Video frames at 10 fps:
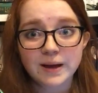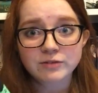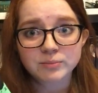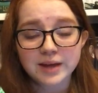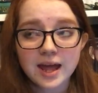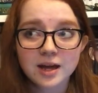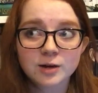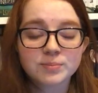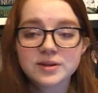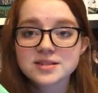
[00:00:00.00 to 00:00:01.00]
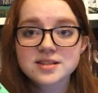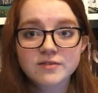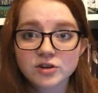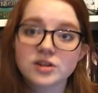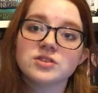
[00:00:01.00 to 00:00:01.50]
from camp
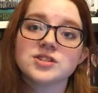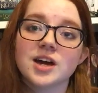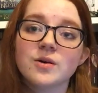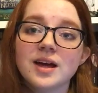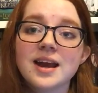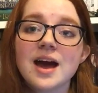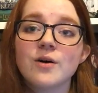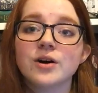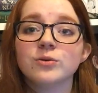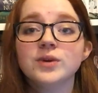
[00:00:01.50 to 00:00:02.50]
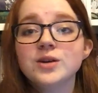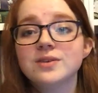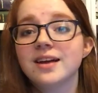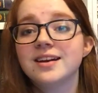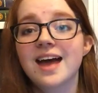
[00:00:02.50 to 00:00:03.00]
several years ago, and now are
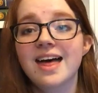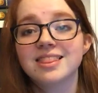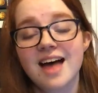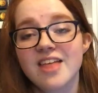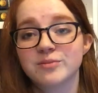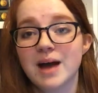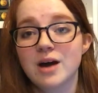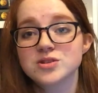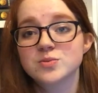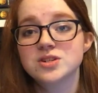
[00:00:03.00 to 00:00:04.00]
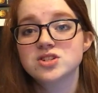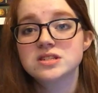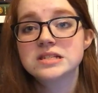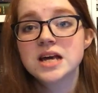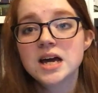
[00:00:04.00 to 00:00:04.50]
reunited at Latham House, which
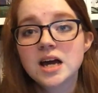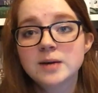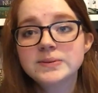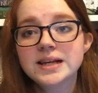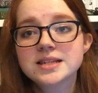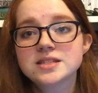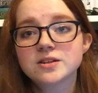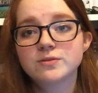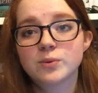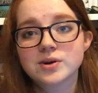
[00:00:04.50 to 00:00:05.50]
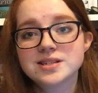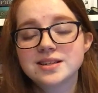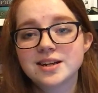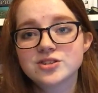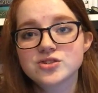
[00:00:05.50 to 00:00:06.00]
is a place for
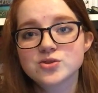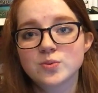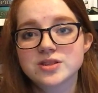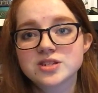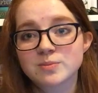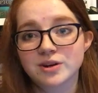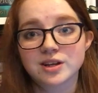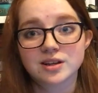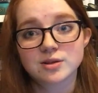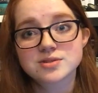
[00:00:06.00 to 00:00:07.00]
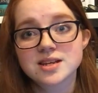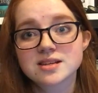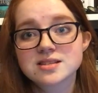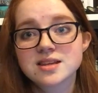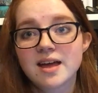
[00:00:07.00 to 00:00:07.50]
teenagers with
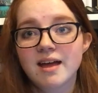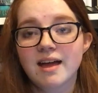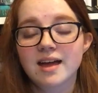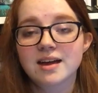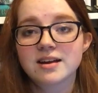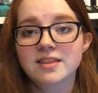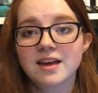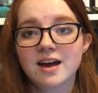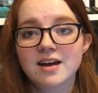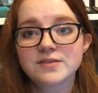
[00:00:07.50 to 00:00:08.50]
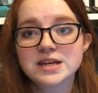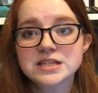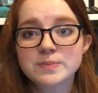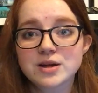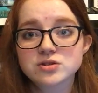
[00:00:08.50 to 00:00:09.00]
tuberculosis. And they have a
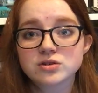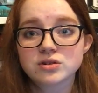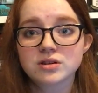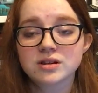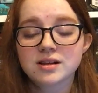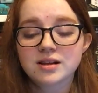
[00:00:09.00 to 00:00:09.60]
special,